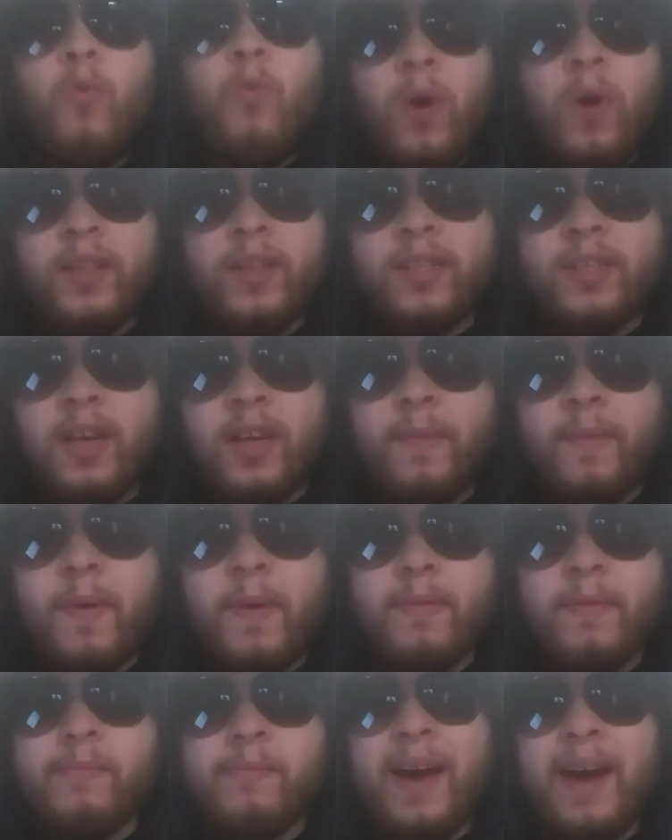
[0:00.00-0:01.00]
What's
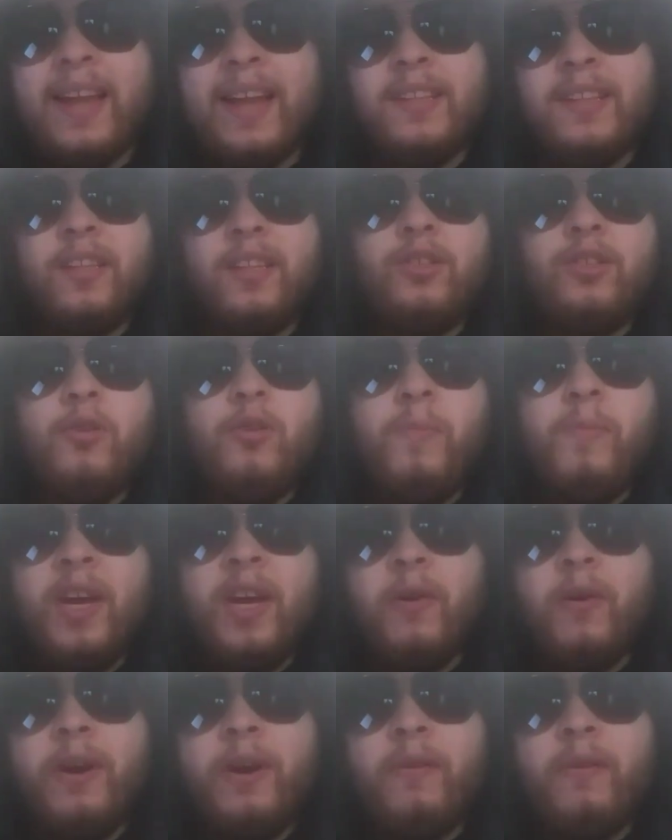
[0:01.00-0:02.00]
up, everybody? This is
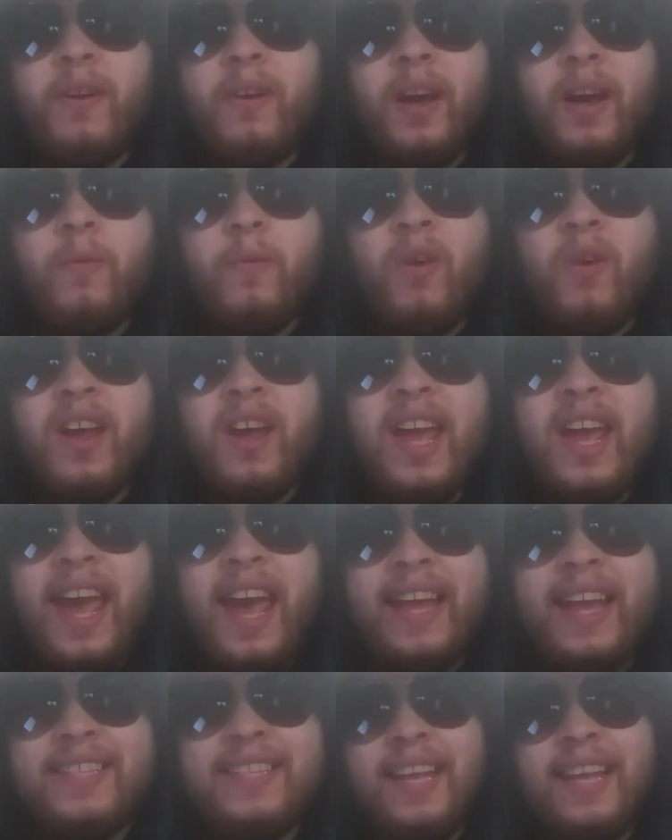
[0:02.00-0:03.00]
Domingo here on Network,
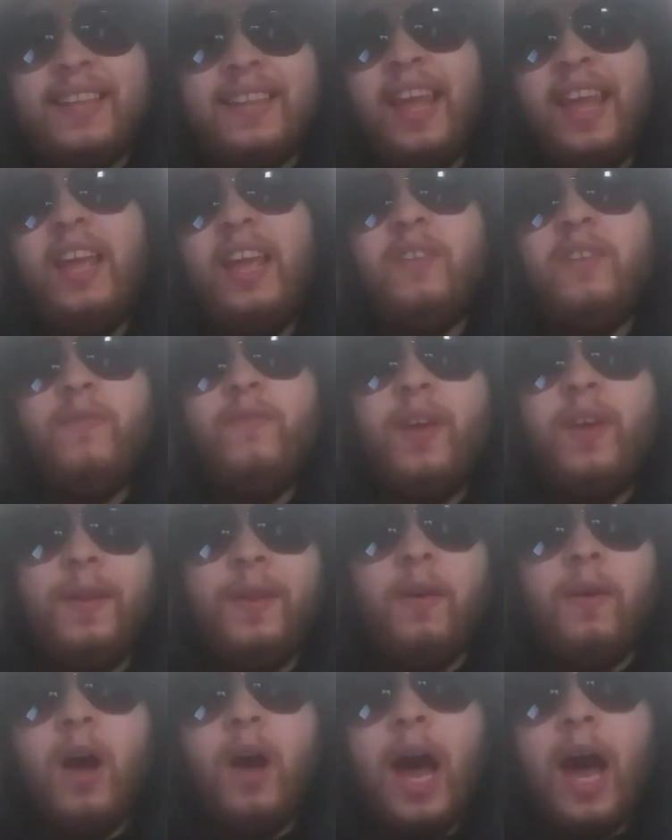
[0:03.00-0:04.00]
and today's
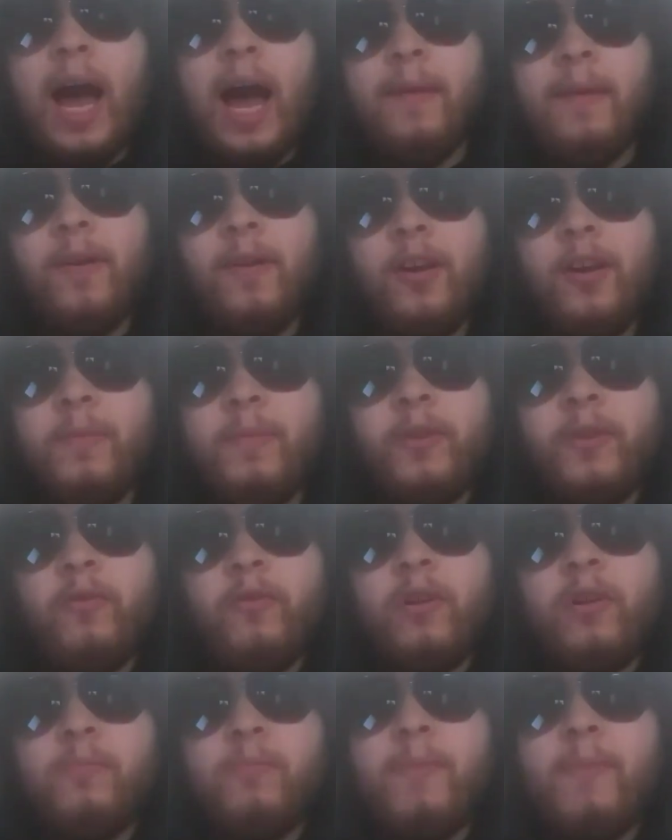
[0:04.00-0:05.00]
video I'm going to be
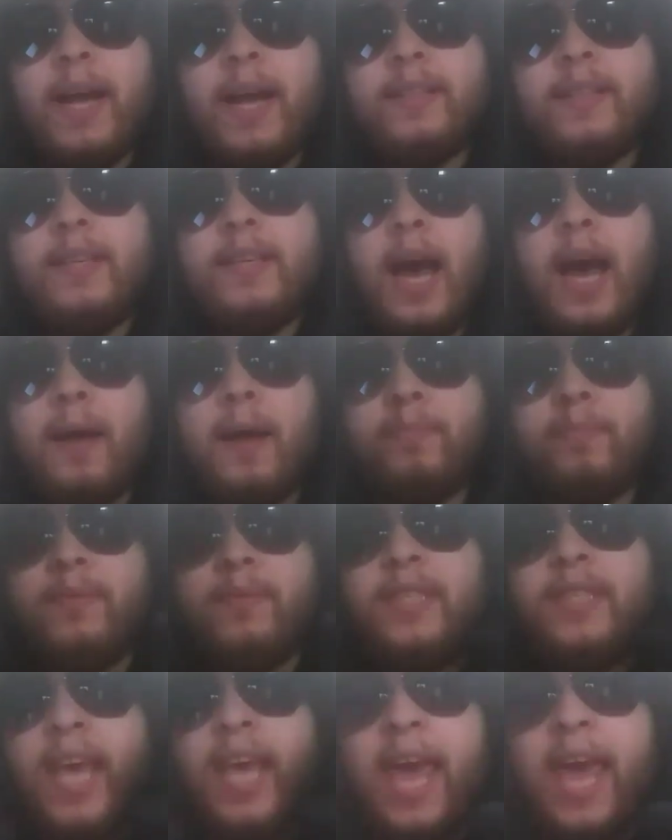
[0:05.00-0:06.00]
doing my top
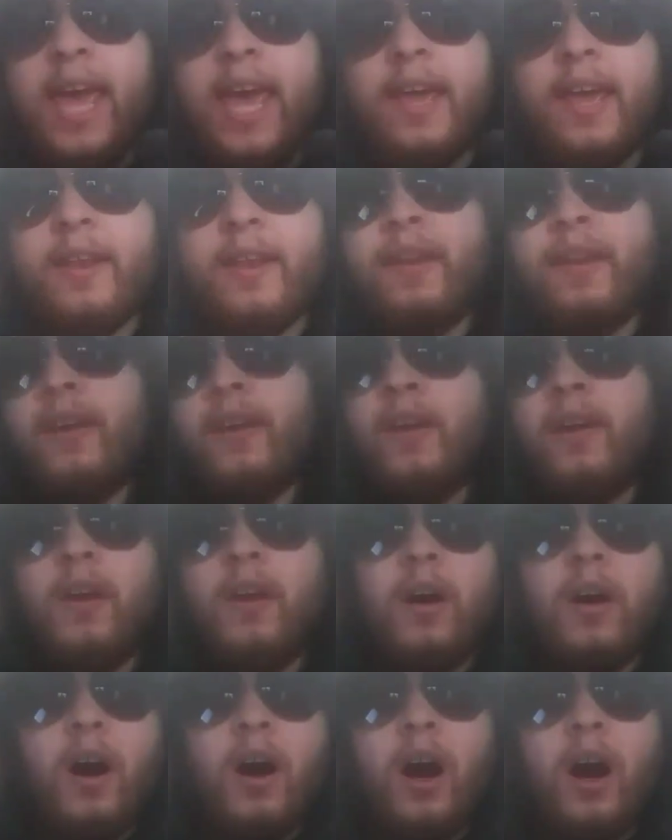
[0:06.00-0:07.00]
10
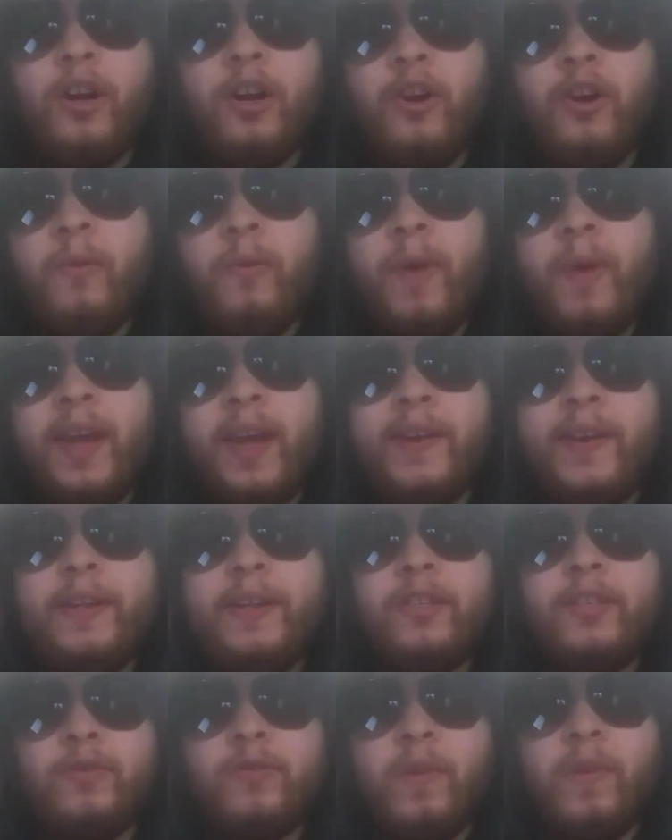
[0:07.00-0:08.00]

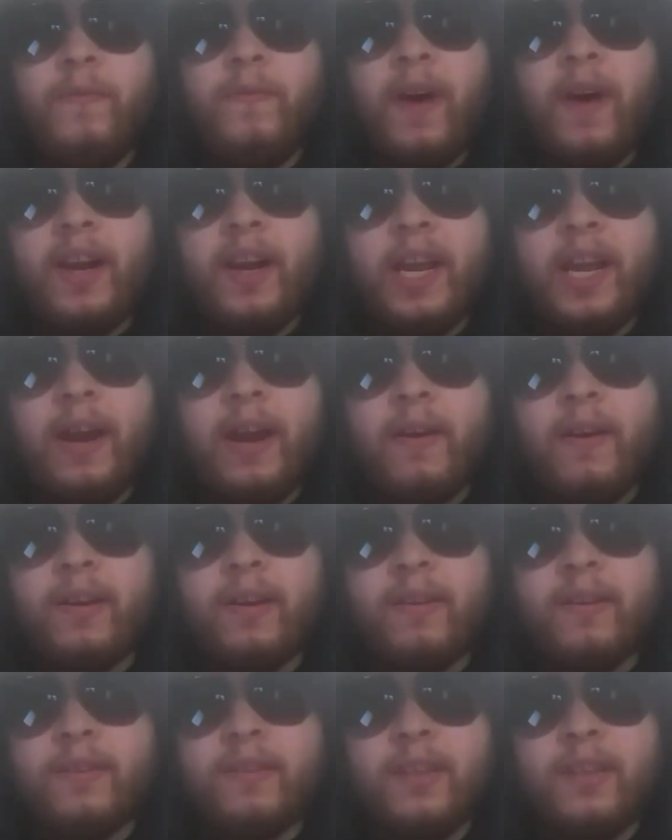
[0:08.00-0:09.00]
underrated Street Fighter
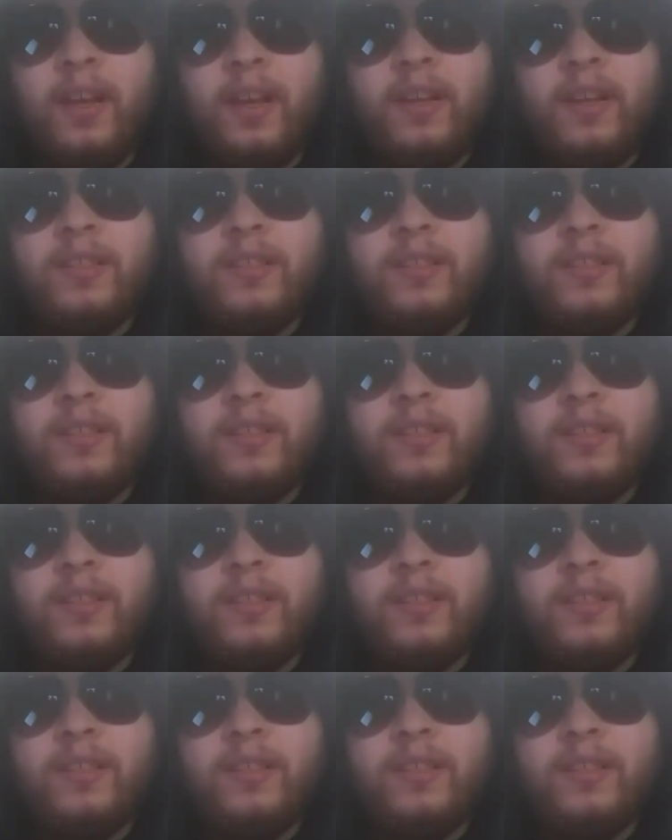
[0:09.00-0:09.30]
characters.